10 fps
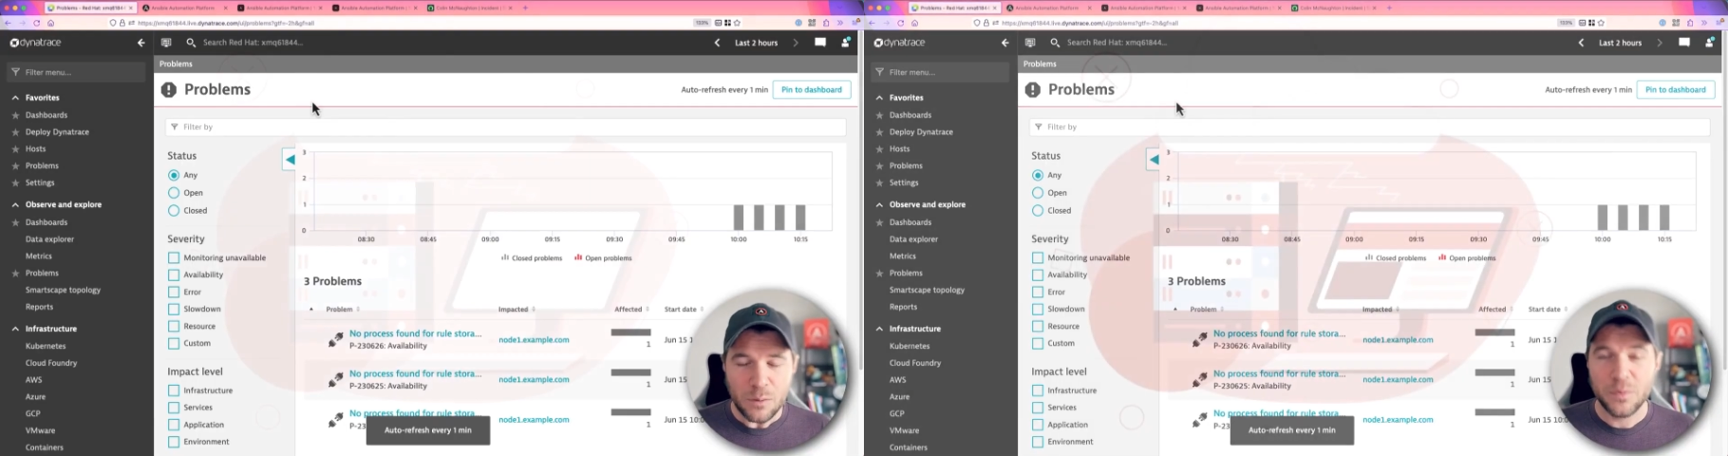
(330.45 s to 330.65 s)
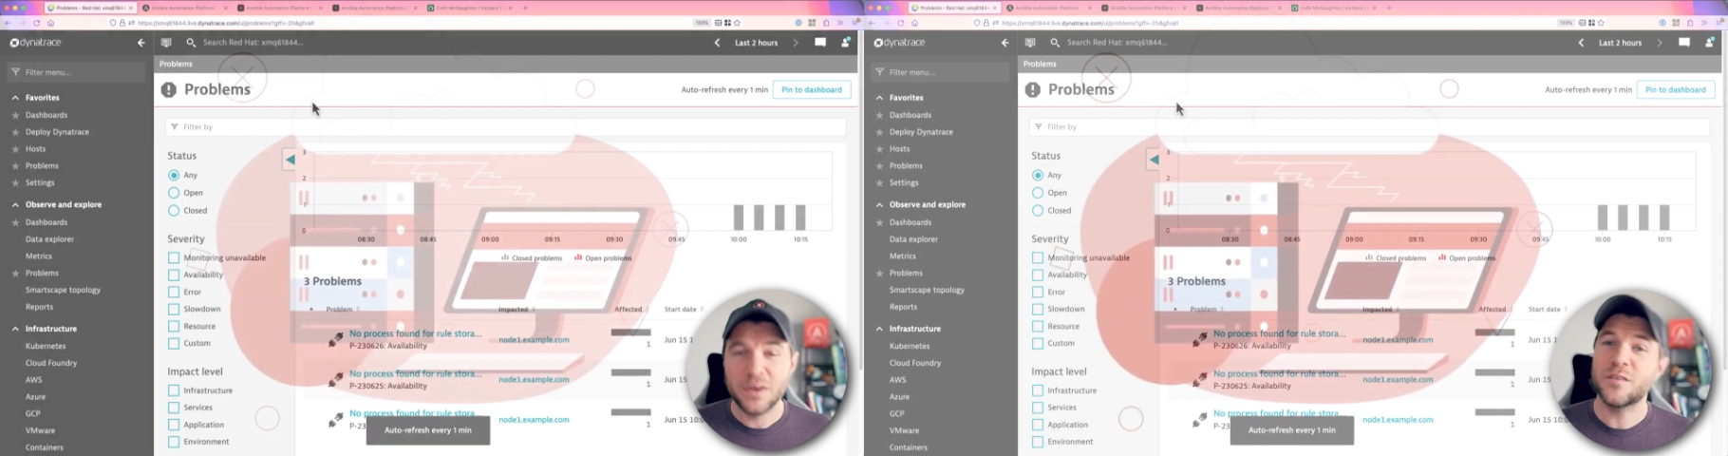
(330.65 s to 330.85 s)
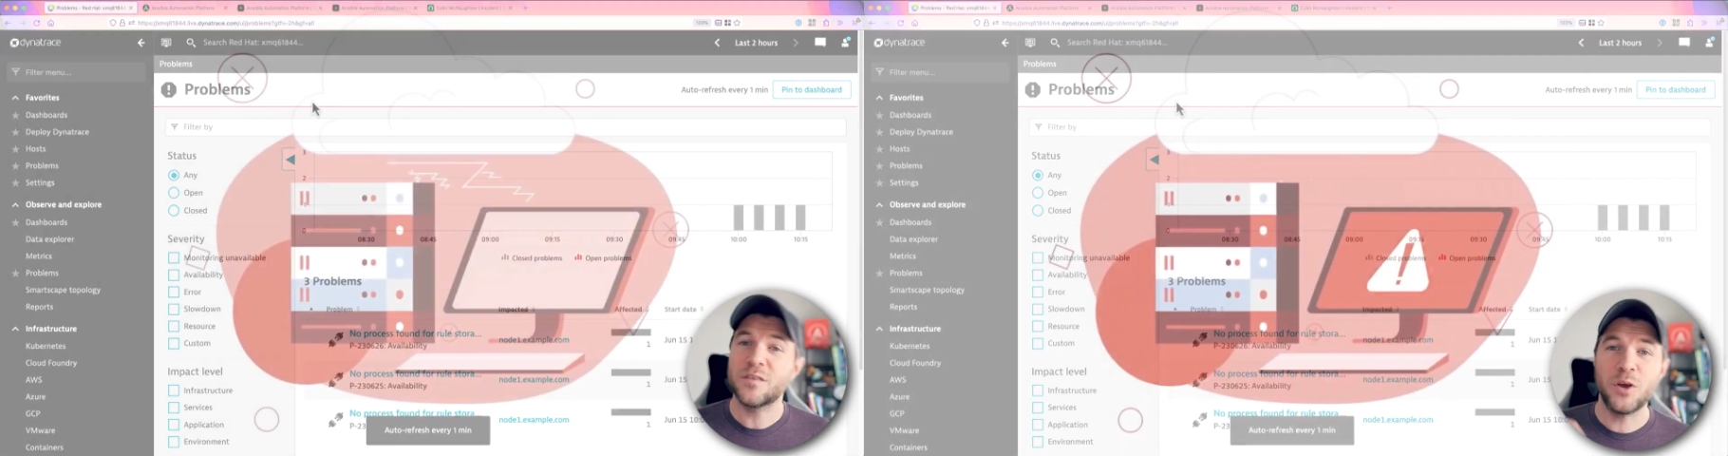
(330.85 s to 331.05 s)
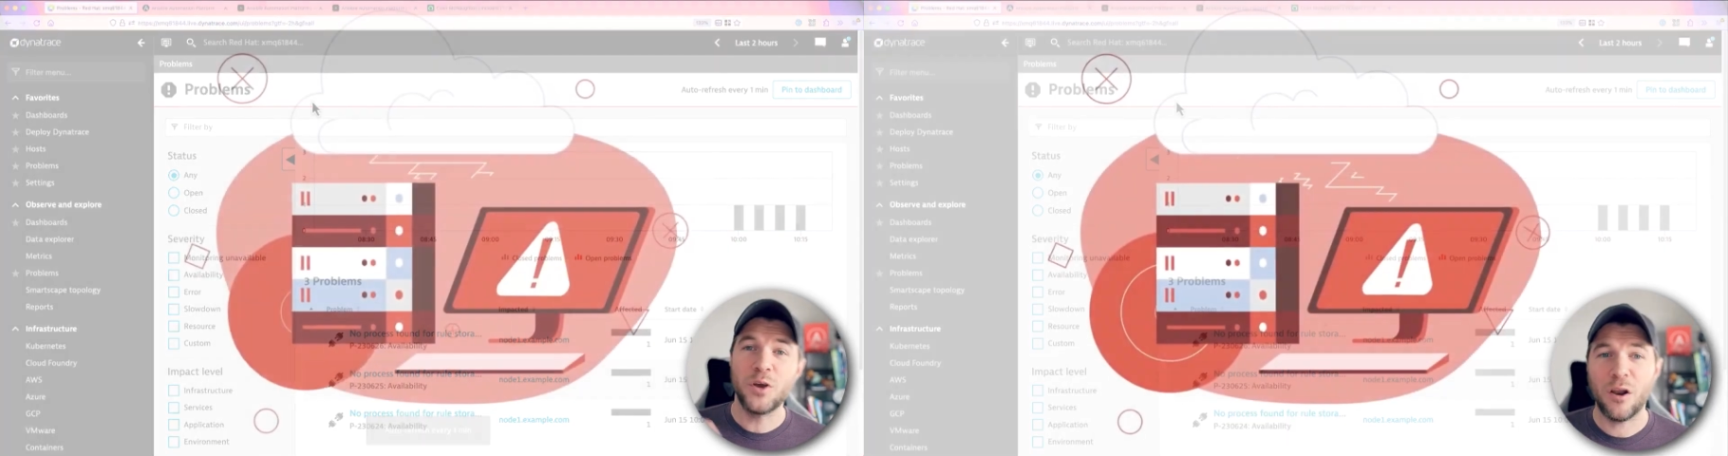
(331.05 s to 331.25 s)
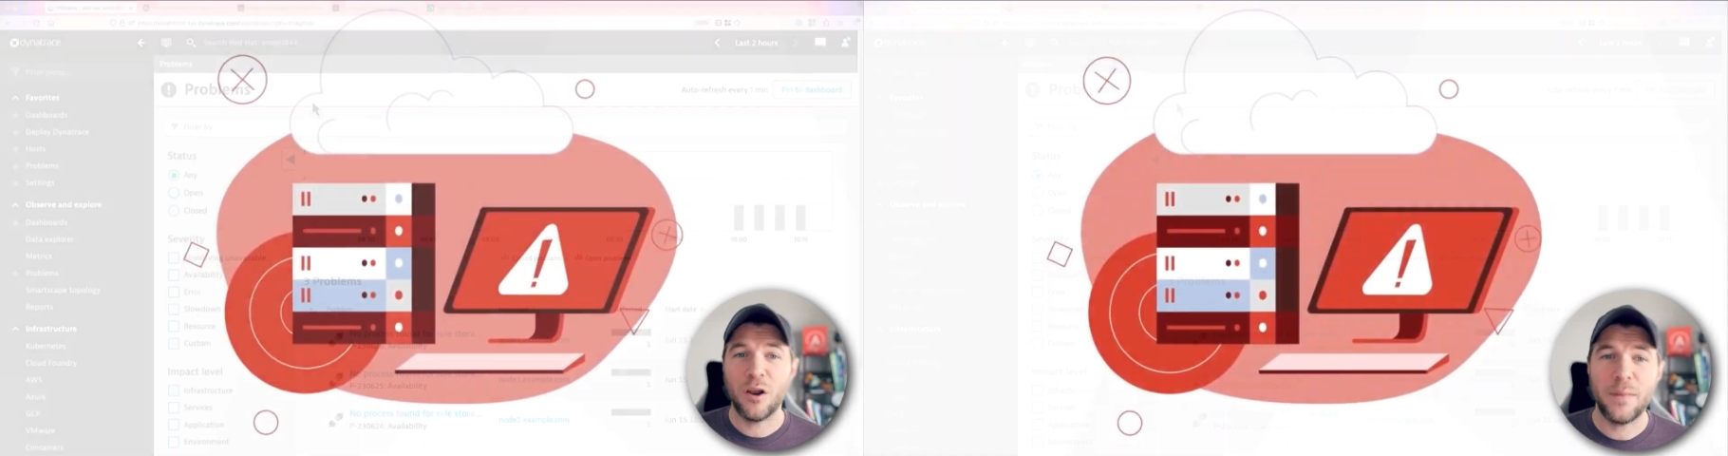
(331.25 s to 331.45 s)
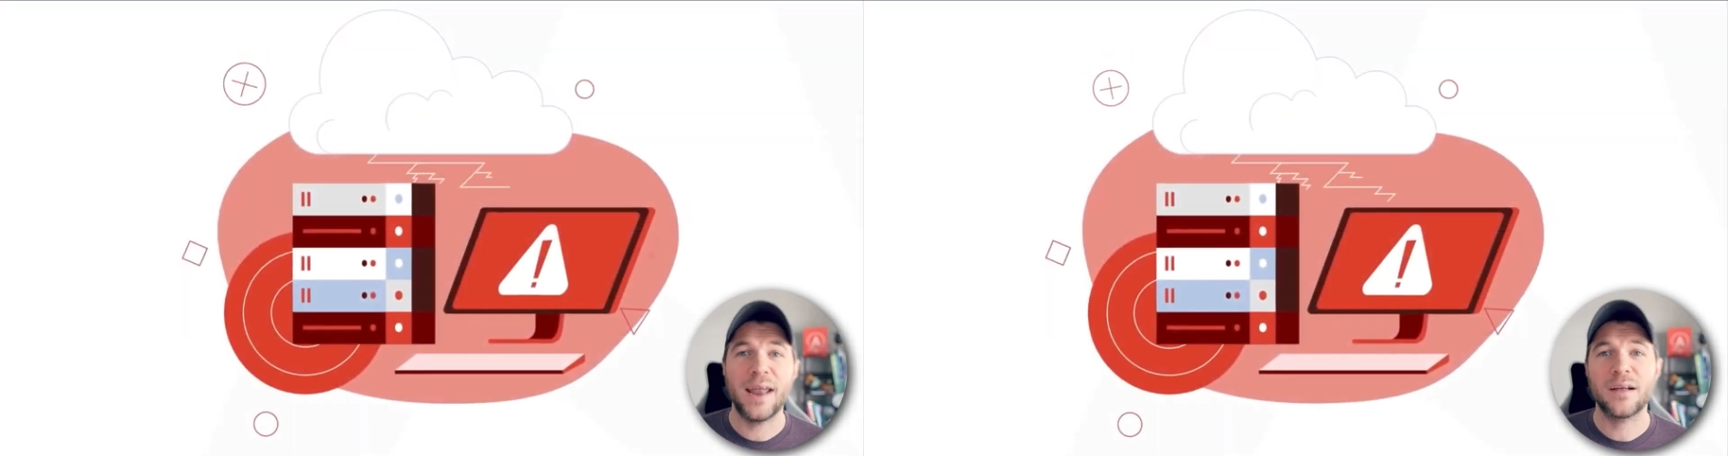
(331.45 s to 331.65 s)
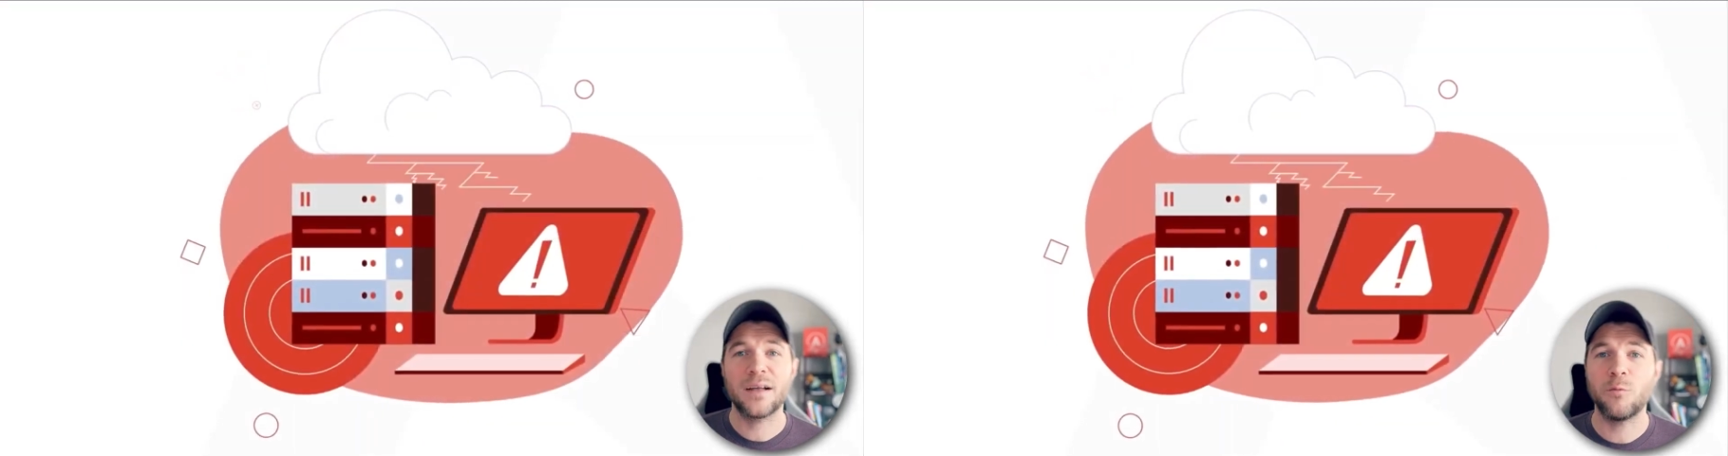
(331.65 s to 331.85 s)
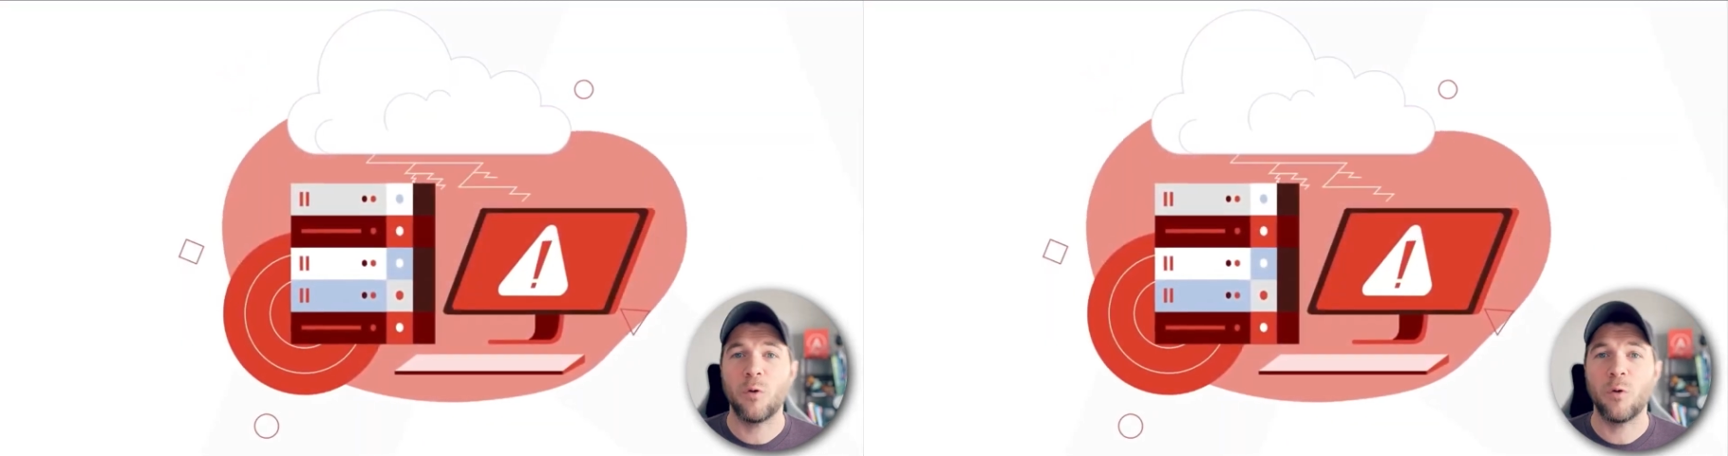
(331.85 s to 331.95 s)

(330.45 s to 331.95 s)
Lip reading: Because we automatically